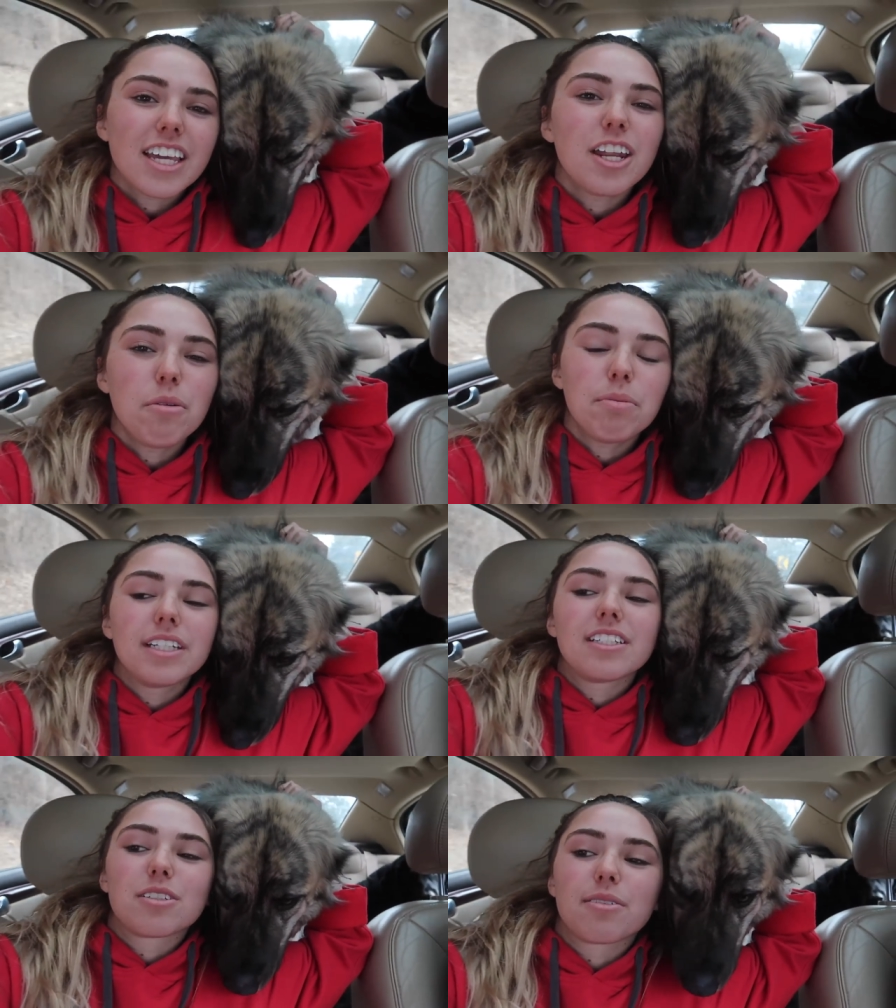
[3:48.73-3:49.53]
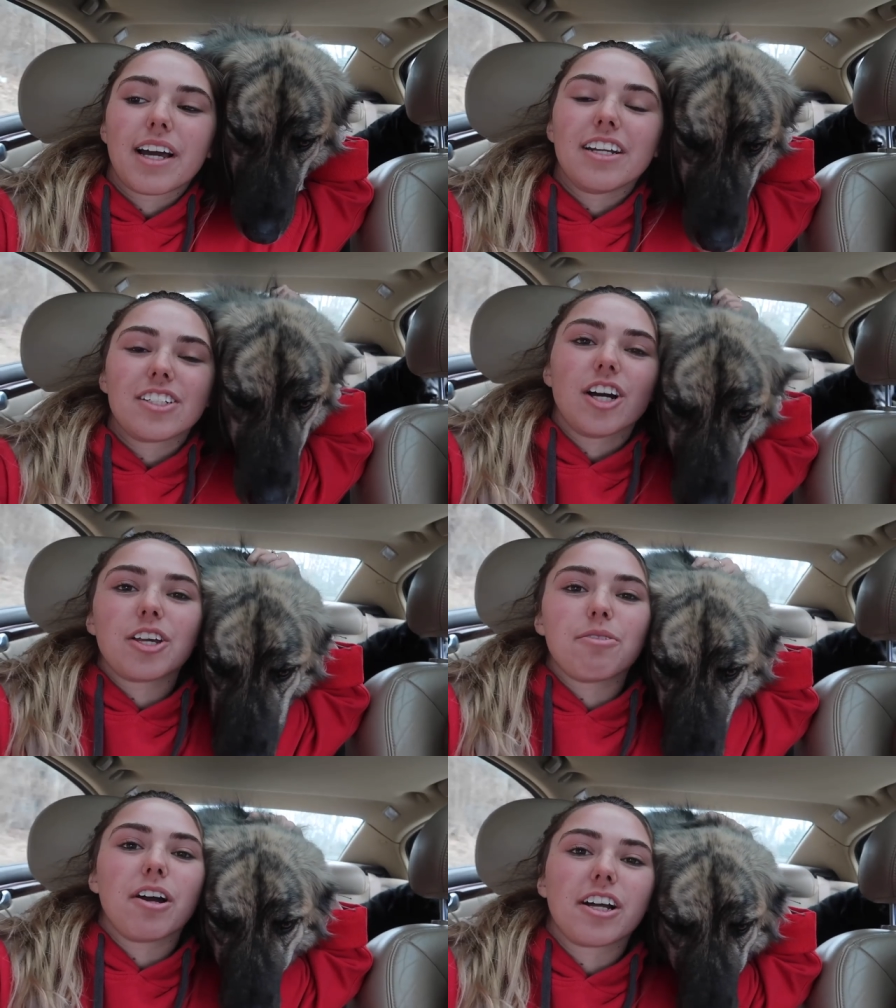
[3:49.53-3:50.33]
Can you please tell us what kind of
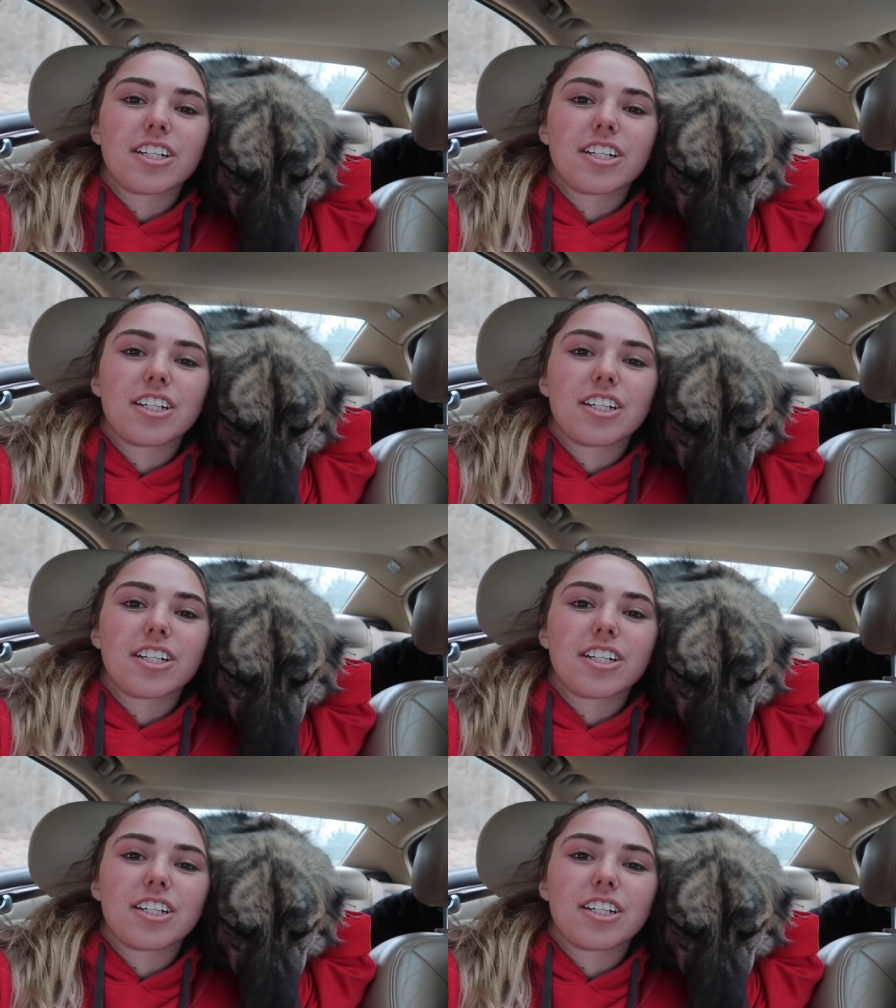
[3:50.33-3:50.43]
dog you are?